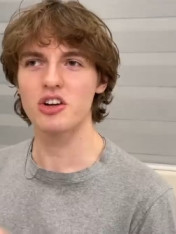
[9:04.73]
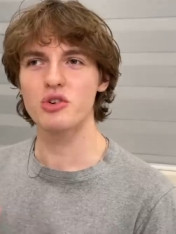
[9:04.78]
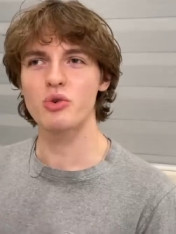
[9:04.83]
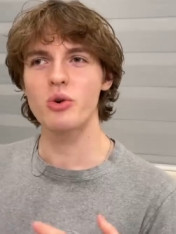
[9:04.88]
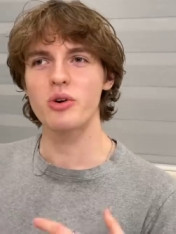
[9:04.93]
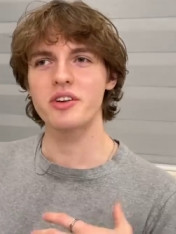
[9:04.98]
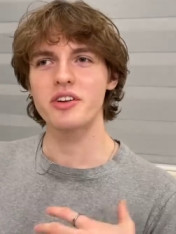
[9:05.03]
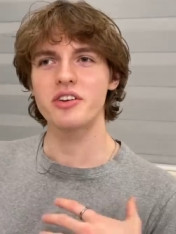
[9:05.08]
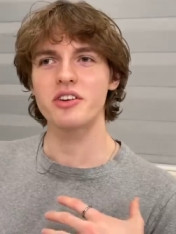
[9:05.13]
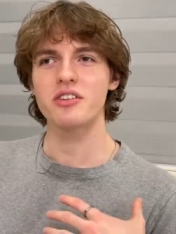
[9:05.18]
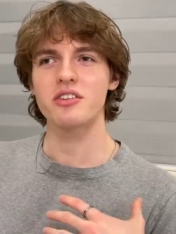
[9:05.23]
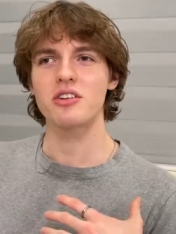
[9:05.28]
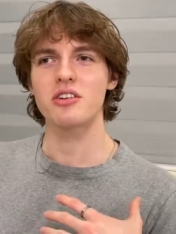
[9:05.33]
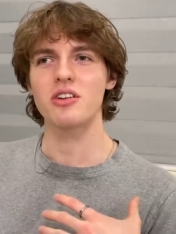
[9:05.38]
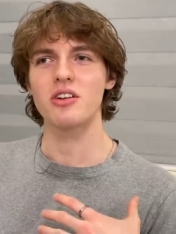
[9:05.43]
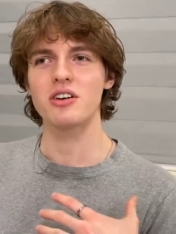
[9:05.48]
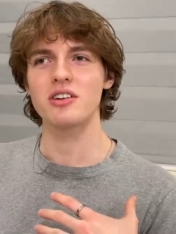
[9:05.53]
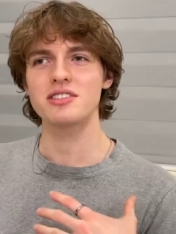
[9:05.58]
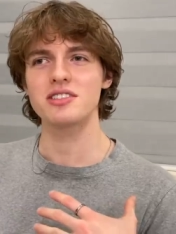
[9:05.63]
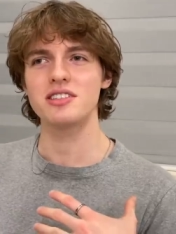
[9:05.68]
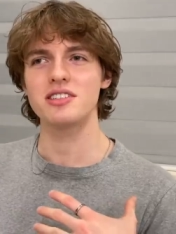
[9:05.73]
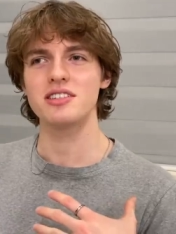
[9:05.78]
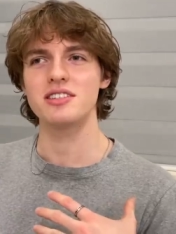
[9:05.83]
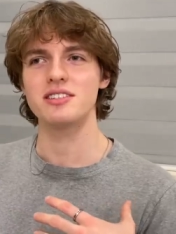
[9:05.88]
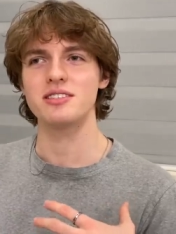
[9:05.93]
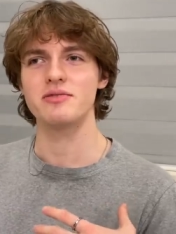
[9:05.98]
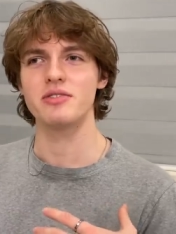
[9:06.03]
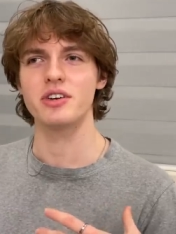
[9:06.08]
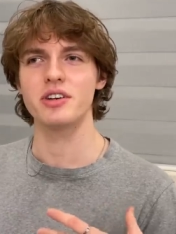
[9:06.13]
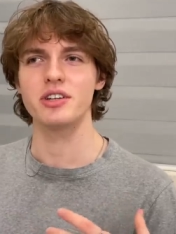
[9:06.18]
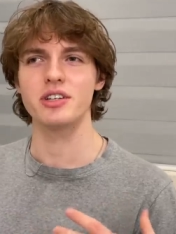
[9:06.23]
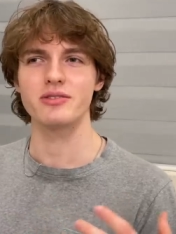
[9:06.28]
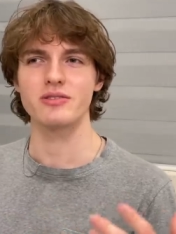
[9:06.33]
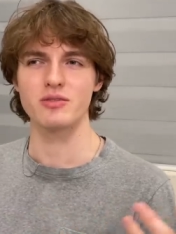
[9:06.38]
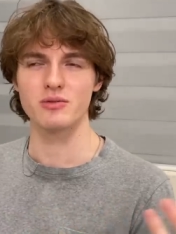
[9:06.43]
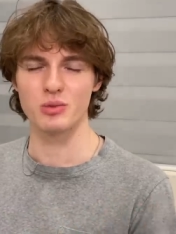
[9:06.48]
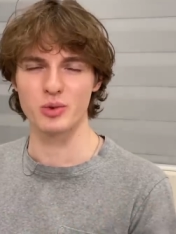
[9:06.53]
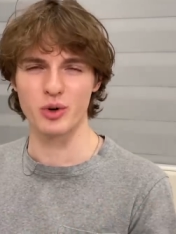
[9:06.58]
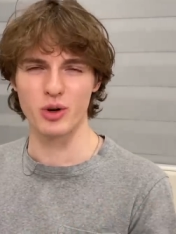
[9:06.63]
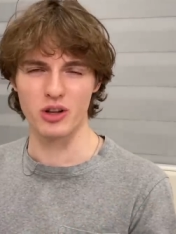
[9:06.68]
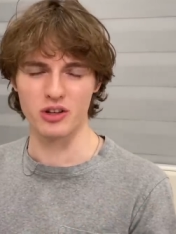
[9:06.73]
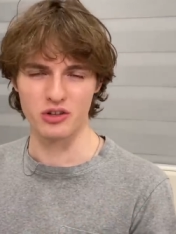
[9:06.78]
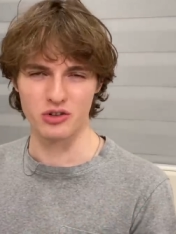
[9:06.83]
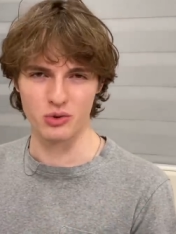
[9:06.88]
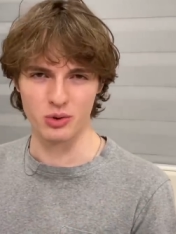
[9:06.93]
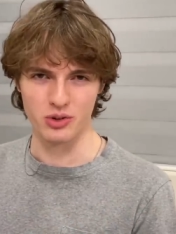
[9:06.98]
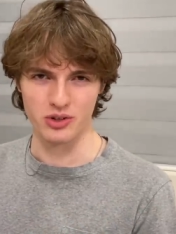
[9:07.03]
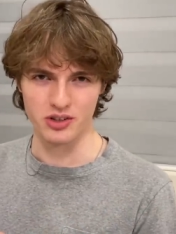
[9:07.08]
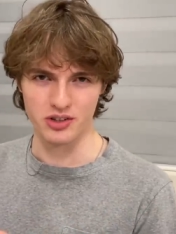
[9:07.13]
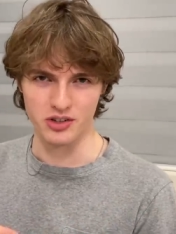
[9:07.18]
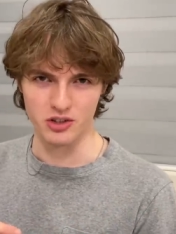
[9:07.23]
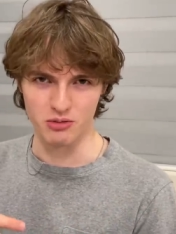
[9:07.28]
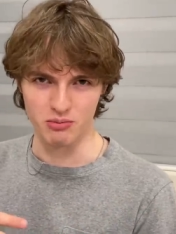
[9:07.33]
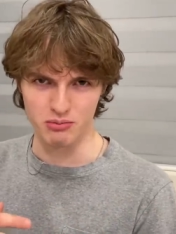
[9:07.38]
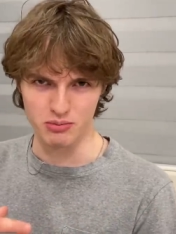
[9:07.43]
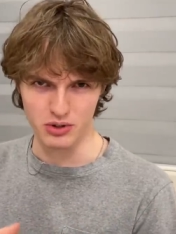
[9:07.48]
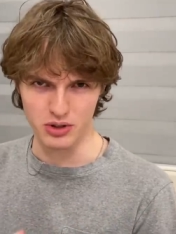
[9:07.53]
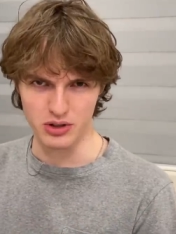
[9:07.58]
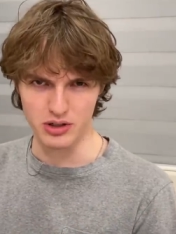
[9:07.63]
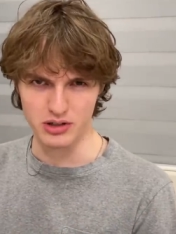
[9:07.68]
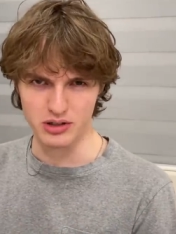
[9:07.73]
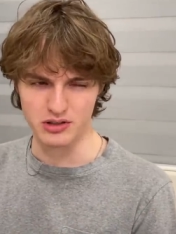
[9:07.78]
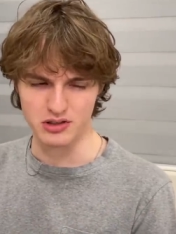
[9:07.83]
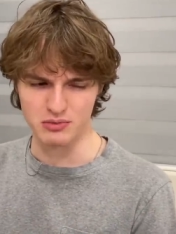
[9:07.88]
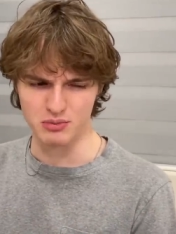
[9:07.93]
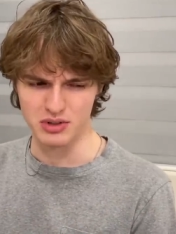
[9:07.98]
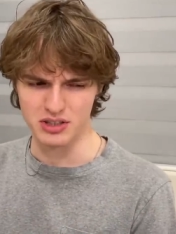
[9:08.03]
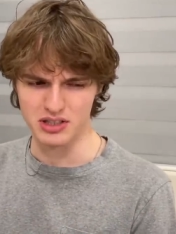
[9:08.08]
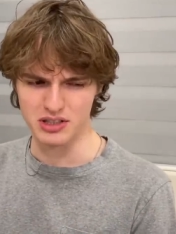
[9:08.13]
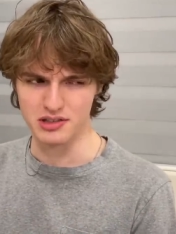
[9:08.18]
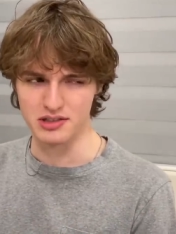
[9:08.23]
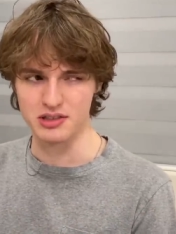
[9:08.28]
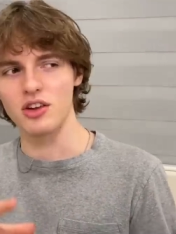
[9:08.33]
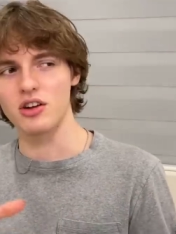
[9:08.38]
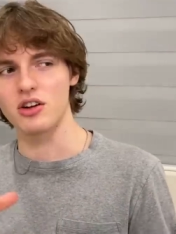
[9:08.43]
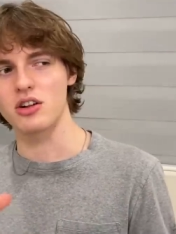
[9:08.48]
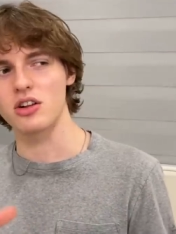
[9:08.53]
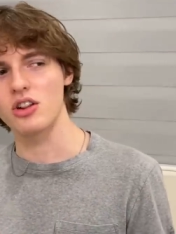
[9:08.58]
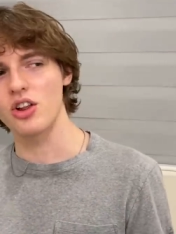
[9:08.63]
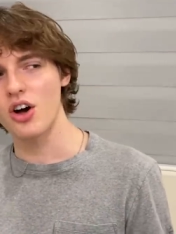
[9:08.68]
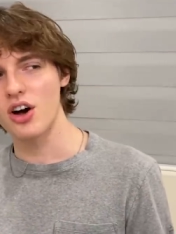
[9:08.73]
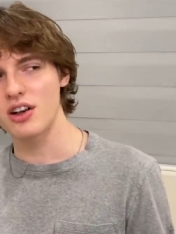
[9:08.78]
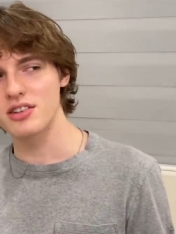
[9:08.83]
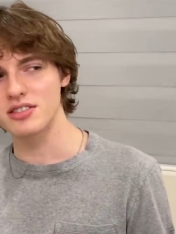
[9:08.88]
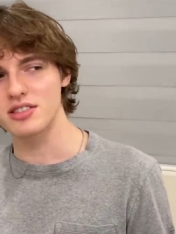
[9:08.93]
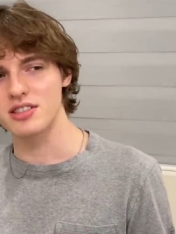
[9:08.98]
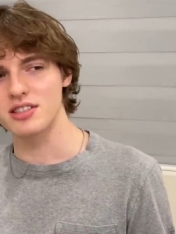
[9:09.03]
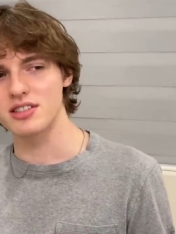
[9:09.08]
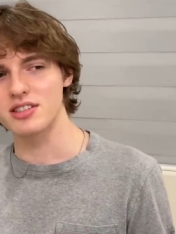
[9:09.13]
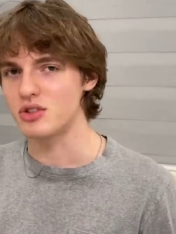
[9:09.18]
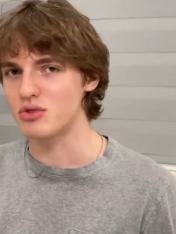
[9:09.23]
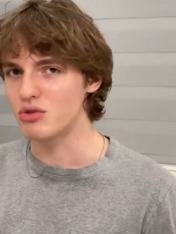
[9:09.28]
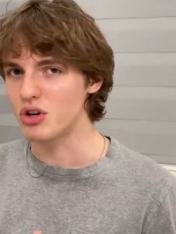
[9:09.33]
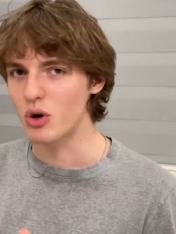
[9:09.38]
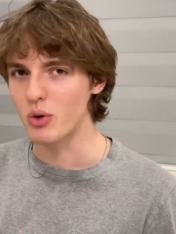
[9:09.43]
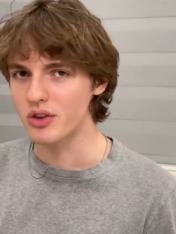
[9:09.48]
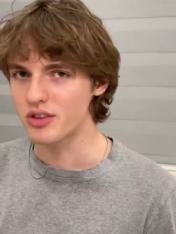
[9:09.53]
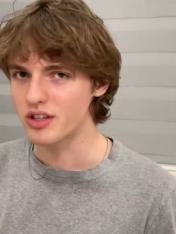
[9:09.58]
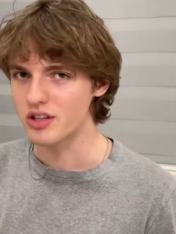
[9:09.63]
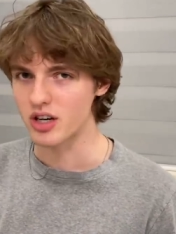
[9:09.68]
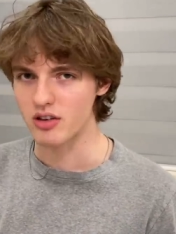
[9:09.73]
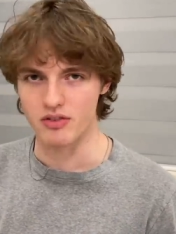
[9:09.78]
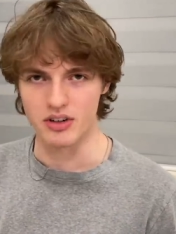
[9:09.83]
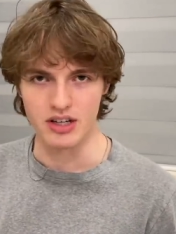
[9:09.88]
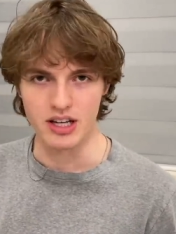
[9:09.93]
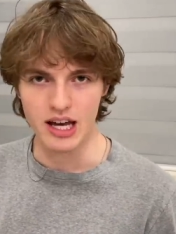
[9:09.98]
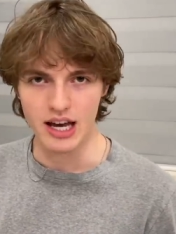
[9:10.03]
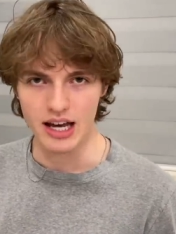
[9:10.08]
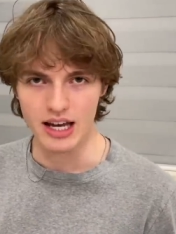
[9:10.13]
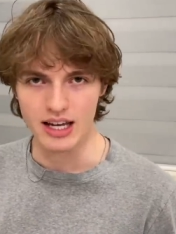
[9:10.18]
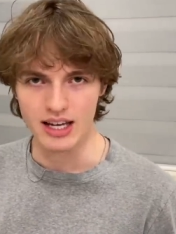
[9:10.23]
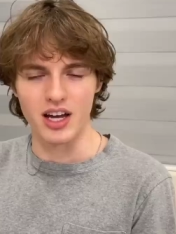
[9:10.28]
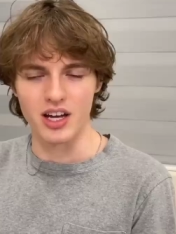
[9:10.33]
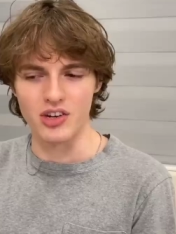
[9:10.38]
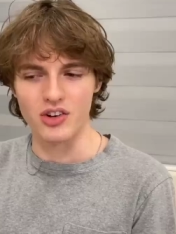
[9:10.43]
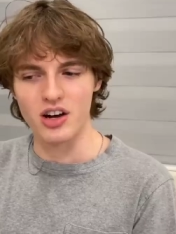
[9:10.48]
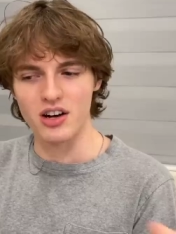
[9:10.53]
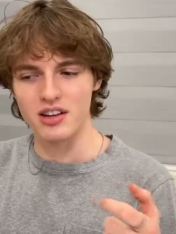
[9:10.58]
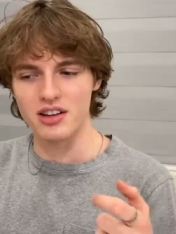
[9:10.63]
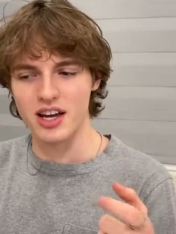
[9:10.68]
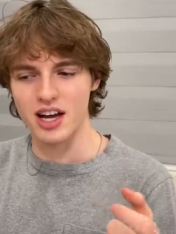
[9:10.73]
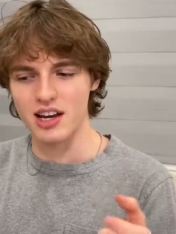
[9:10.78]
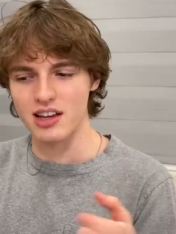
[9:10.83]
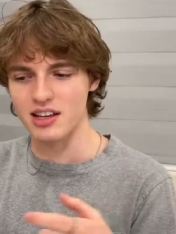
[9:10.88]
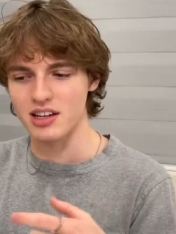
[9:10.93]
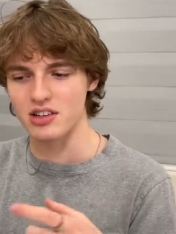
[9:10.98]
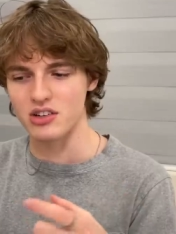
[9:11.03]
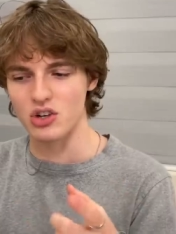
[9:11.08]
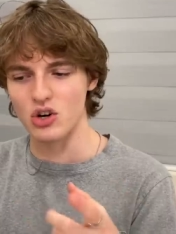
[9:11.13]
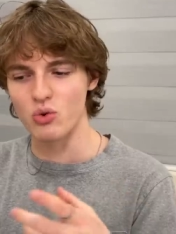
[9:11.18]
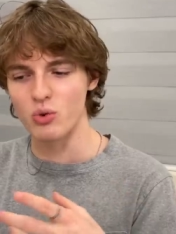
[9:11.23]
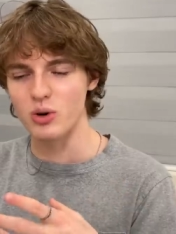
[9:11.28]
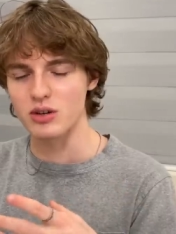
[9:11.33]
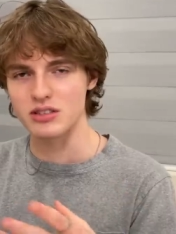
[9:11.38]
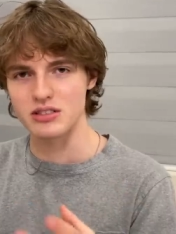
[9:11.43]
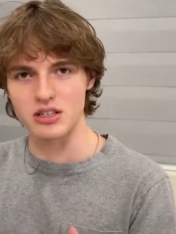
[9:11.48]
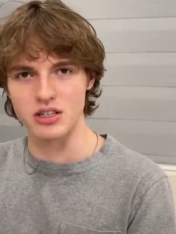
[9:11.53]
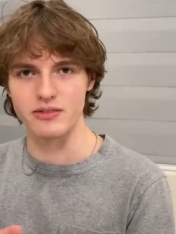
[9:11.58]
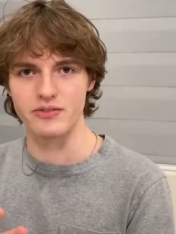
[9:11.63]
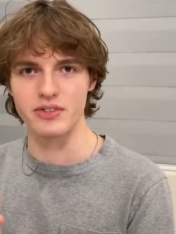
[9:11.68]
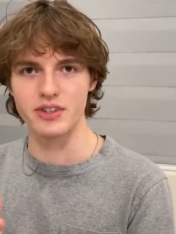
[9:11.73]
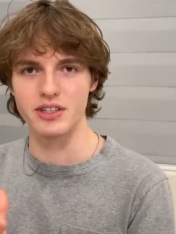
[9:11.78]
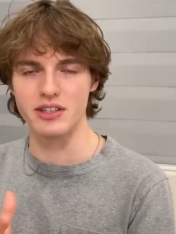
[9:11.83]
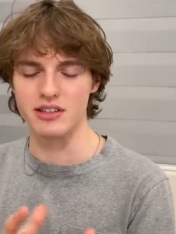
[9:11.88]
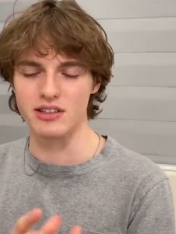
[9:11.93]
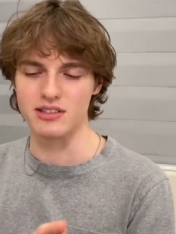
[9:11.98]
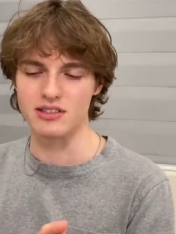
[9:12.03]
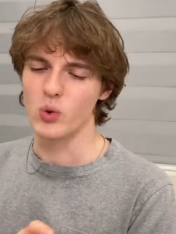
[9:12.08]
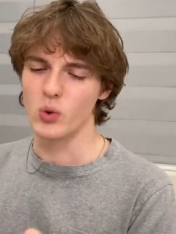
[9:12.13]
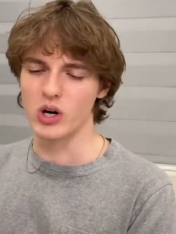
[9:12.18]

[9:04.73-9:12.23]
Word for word: coordinating your closet is very different from color coordinating your books because your closet, you go in there every day and you gotta kind of like know where stuff is.